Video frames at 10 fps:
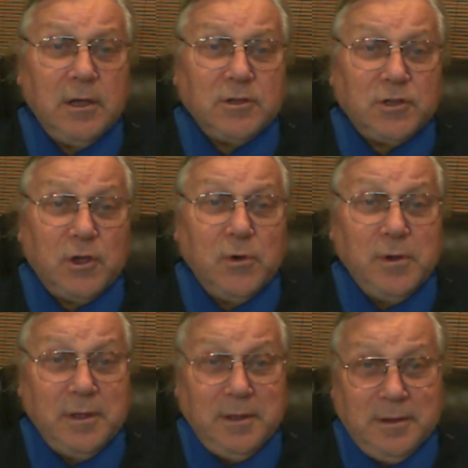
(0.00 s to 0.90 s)

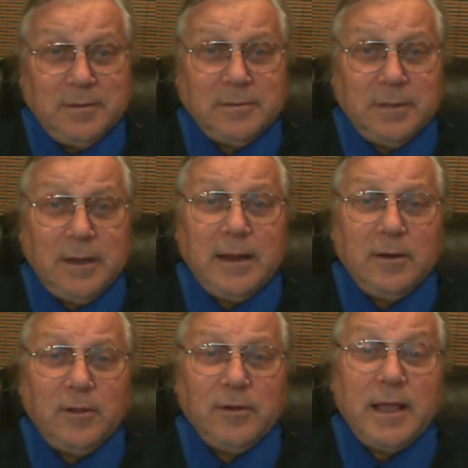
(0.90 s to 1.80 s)
so the
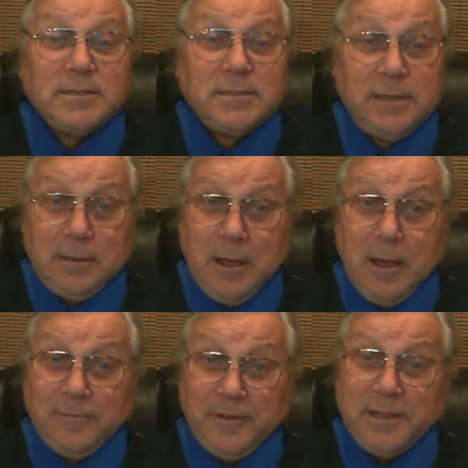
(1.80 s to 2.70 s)
landlord has little
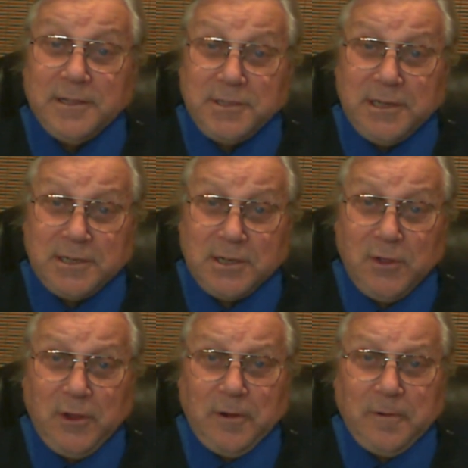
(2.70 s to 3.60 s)
confidence in his
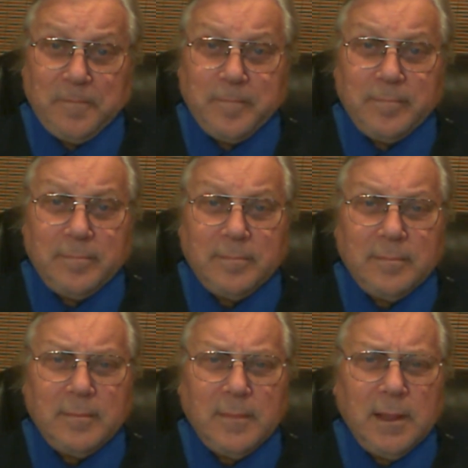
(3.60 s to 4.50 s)
lawyer.
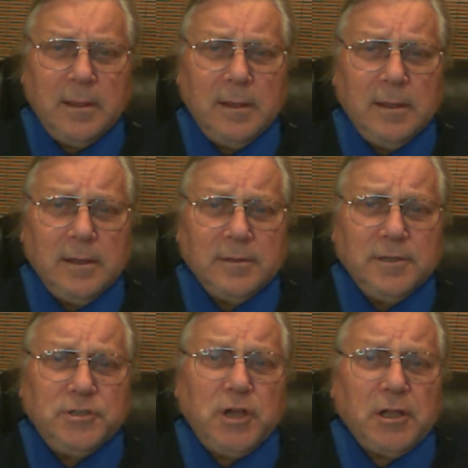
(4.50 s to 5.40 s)

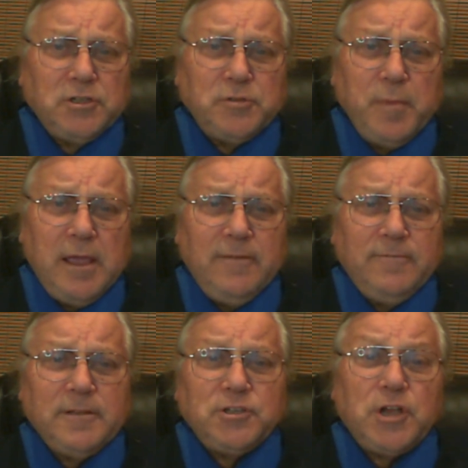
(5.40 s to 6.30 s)
The judge may
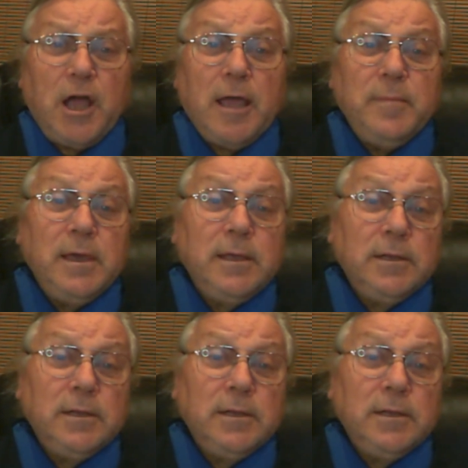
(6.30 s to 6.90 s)
even chime in